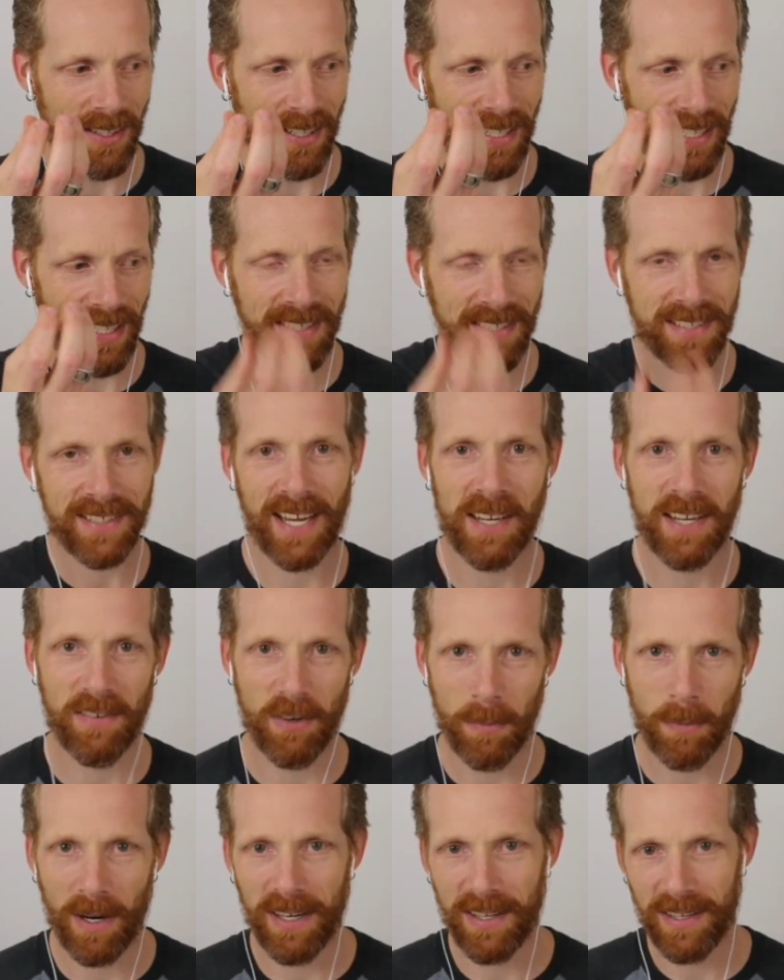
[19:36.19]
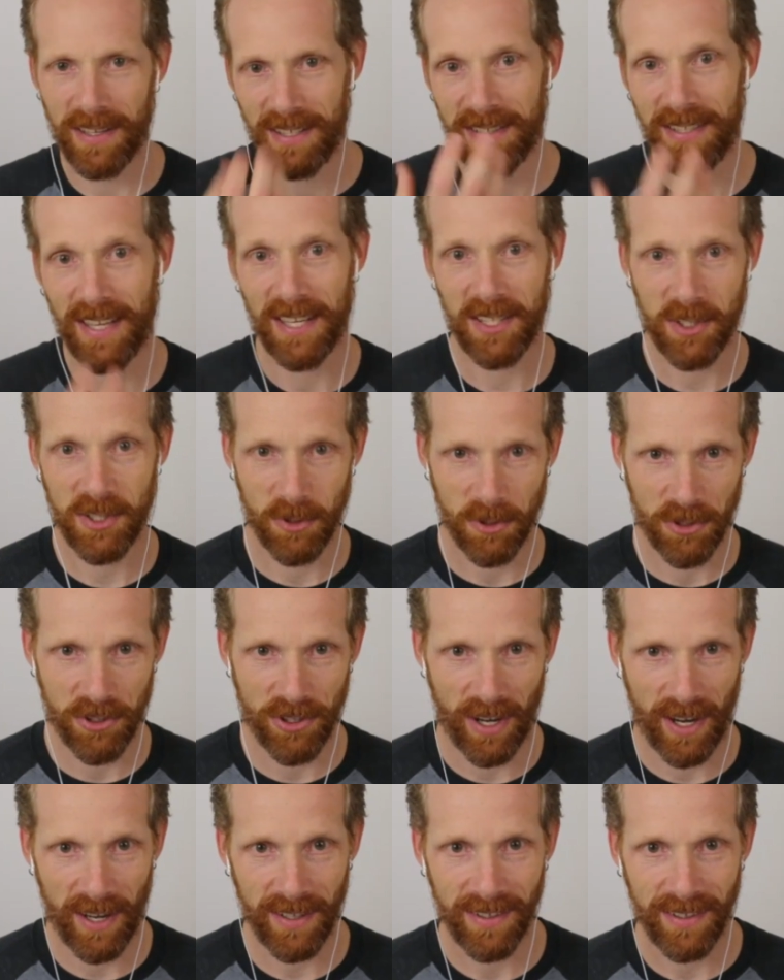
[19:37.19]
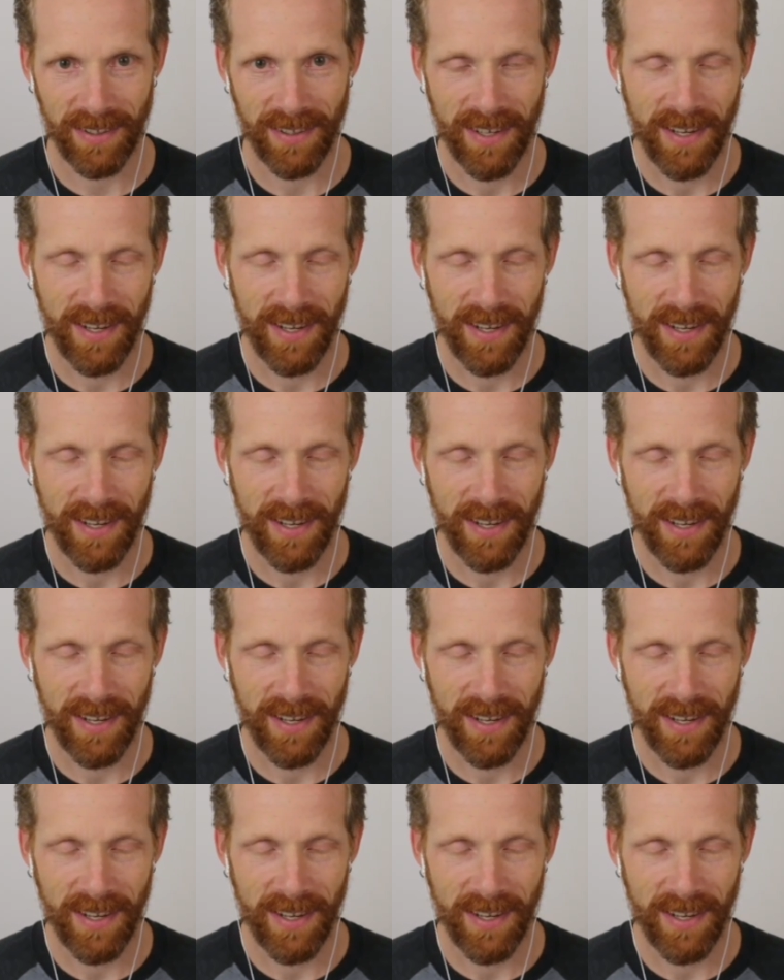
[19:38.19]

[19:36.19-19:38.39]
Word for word: inside of our body, the intestinal tract,